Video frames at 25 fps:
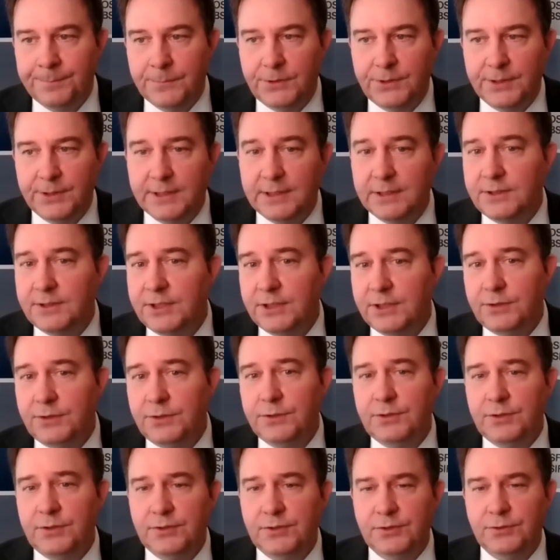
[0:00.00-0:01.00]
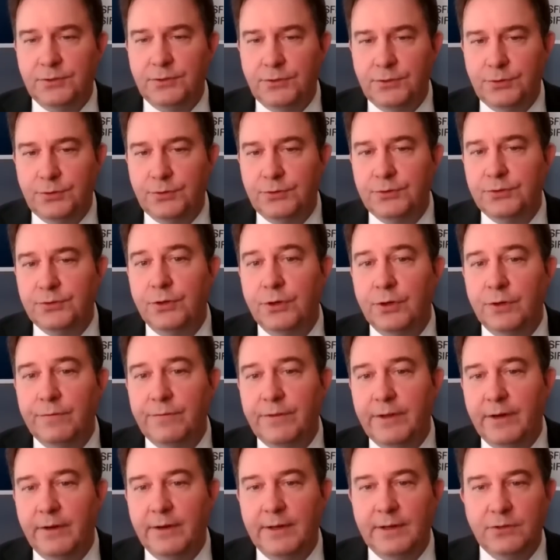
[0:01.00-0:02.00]
to continue to serve
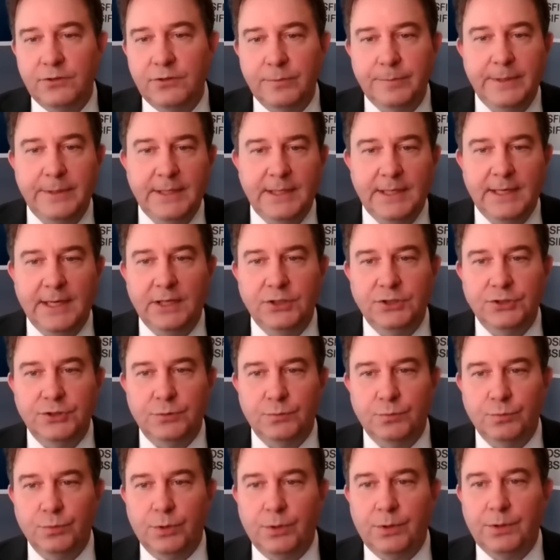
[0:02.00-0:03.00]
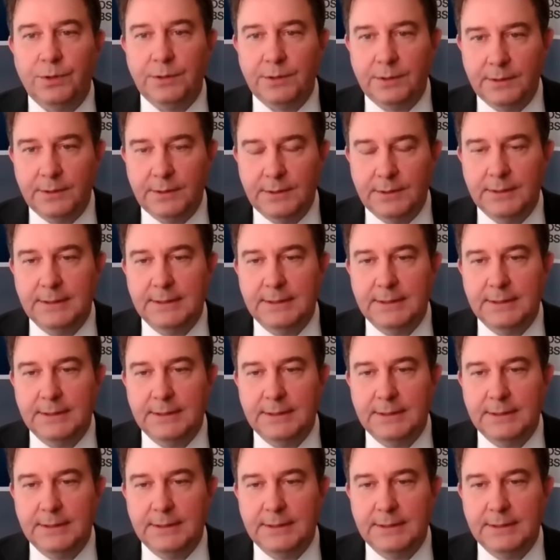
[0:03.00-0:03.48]
their intermediation role